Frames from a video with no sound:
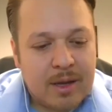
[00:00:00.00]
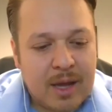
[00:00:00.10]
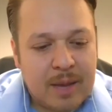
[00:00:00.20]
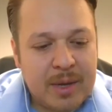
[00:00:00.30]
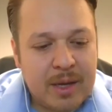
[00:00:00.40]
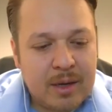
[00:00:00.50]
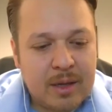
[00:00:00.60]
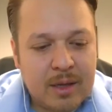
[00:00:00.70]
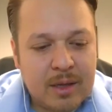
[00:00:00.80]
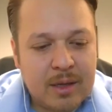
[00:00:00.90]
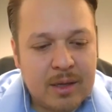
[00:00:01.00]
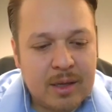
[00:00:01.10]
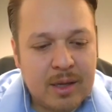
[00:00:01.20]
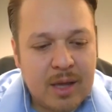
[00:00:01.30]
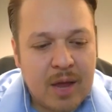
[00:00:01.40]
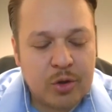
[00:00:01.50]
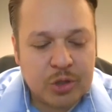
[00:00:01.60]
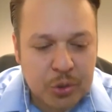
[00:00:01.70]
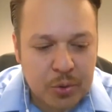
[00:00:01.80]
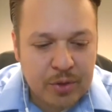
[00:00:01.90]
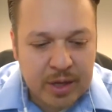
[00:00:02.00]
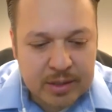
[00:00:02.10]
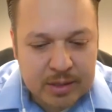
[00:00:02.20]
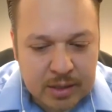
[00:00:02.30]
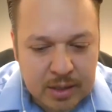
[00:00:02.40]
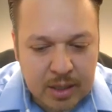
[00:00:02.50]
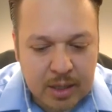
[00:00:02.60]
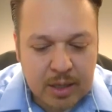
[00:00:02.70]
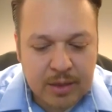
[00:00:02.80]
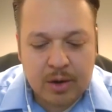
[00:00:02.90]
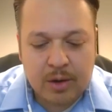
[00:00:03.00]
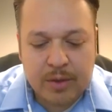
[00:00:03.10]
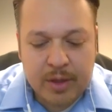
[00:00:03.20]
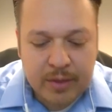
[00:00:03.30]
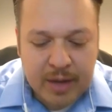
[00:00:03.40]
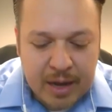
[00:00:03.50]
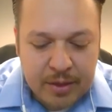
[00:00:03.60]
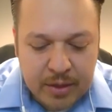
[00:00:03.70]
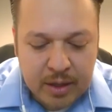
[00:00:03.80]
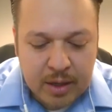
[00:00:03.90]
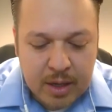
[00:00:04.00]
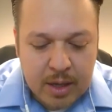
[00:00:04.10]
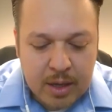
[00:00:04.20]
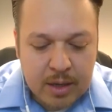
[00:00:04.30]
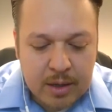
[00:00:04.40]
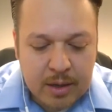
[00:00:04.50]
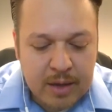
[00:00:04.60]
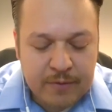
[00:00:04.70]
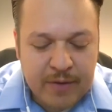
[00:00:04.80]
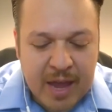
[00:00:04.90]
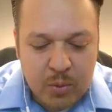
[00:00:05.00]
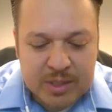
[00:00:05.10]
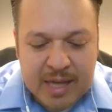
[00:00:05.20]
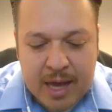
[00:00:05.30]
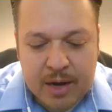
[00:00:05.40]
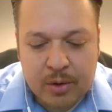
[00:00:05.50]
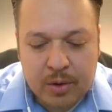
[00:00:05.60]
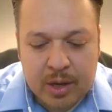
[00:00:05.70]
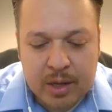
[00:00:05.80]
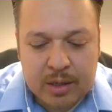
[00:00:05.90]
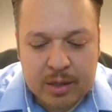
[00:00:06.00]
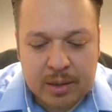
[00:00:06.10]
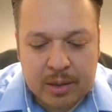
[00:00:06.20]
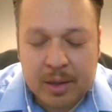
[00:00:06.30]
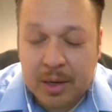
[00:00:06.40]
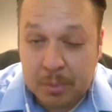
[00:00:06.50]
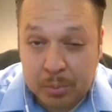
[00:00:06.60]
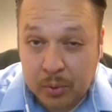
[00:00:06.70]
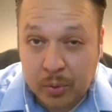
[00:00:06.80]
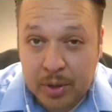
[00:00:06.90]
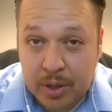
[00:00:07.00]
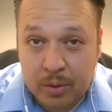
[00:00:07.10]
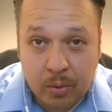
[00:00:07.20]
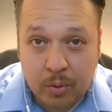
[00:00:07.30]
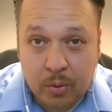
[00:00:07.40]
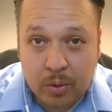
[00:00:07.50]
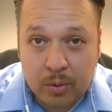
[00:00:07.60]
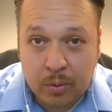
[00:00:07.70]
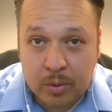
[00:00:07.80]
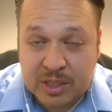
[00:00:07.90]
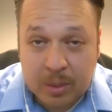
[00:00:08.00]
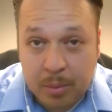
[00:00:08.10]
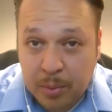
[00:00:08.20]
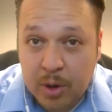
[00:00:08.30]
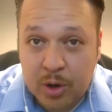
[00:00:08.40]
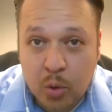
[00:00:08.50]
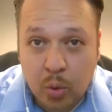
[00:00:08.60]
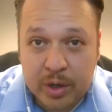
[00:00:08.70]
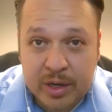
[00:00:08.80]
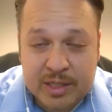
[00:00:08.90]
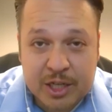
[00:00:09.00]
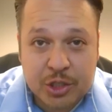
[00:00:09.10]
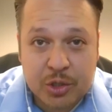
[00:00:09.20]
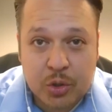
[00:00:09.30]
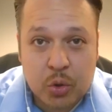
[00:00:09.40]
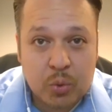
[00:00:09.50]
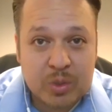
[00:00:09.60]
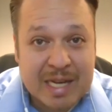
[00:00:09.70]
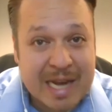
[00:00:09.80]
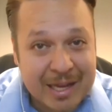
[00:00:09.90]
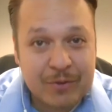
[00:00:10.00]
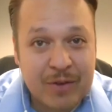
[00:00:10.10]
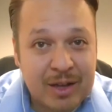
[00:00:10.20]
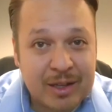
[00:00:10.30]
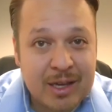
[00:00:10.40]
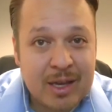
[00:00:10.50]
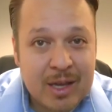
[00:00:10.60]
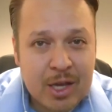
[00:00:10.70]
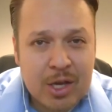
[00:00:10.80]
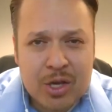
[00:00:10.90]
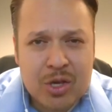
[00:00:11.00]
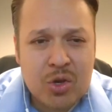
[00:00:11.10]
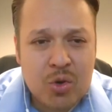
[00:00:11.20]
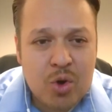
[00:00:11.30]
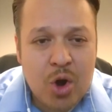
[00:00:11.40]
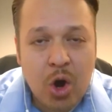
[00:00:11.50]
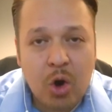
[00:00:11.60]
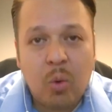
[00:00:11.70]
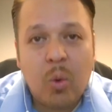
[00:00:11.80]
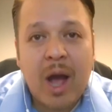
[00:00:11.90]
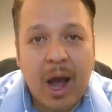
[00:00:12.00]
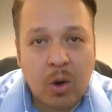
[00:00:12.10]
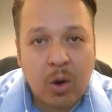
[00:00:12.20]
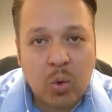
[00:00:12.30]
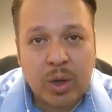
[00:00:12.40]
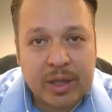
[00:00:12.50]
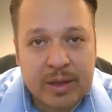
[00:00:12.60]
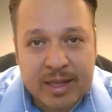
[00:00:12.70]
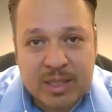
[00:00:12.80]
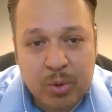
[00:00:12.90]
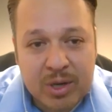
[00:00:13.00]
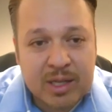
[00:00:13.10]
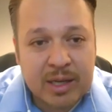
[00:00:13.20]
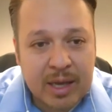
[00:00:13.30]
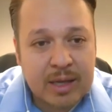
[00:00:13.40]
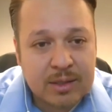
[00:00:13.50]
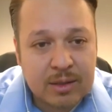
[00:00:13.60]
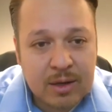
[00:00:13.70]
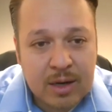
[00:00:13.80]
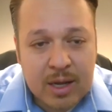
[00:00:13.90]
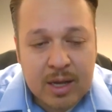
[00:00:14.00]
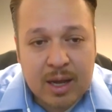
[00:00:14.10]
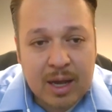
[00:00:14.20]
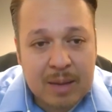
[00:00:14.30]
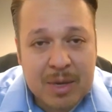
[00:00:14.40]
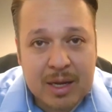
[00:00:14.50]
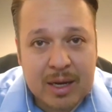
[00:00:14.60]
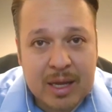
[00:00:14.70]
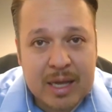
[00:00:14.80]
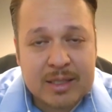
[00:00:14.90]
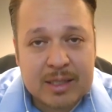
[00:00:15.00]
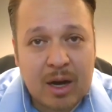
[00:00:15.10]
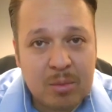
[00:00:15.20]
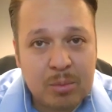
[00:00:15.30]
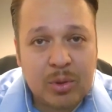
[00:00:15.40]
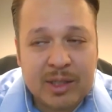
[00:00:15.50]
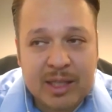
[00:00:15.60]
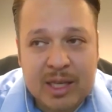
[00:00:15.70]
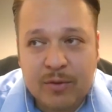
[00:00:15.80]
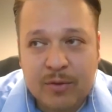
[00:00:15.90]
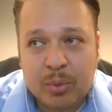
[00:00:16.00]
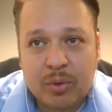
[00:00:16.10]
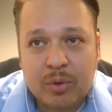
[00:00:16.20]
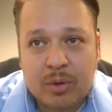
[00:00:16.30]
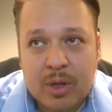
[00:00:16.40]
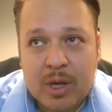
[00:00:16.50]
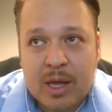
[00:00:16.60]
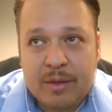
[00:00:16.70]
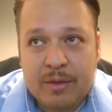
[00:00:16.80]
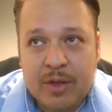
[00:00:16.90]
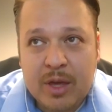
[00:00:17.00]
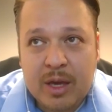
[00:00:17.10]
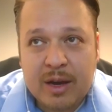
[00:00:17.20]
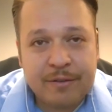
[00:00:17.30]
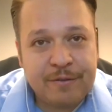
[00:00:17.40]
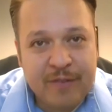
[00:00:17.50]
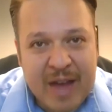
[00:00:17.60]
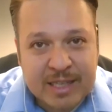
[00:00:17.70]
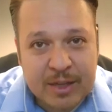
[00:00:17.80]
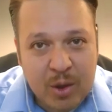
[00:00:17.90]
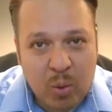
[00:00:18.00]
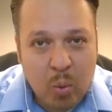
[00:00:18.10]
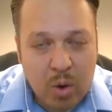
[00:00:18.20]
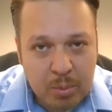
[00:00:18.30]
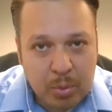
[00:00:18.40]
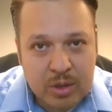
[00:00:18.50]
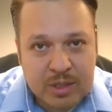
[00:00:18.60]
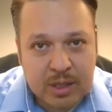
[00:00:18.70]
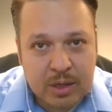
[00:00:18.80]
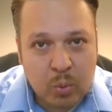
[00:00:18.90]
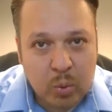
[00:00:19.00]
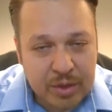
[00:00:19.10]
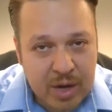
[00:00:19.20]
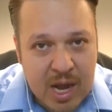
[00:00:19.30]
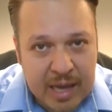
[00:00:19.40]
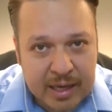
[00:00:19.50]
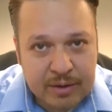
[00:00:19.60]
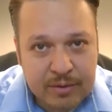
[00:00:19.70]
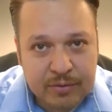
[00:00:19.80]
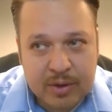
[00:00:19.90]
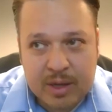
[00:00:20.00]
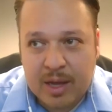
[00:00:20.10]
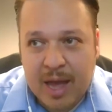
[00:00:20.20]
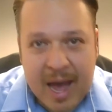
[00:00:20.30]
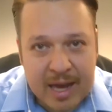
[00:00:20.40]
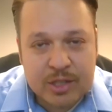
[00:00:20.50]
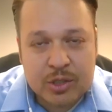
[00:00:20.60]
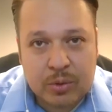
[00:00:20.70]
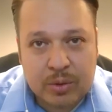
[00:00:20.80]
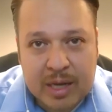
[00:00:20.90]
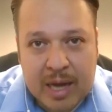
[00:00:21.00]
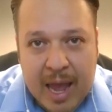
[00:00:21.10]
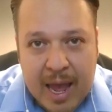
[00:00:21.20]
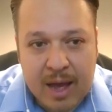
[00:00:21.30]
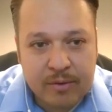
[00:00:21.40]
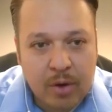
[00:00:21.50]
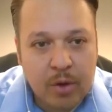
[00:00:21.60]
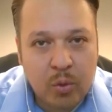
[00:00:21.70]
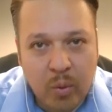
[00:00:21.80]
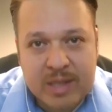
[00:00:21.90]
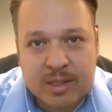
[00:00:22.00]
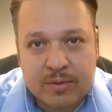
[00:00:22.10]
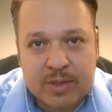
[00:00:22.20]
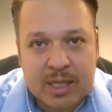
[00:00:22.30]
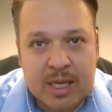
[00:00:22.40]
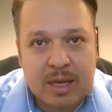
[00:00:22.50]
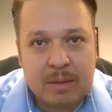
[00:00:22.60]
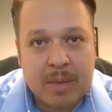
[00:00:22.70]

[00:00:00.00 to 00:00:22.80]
I mean, there's two things uh, that are that, that I think if anyone's had an uh, an employee or or someone part of your organization who was a negative Nelly, mm. you know how quickly spreads like cancer. Yeah. I mean, it's unbelievable the effect that one person with a negative yeah. attitude can have on the rest of the team.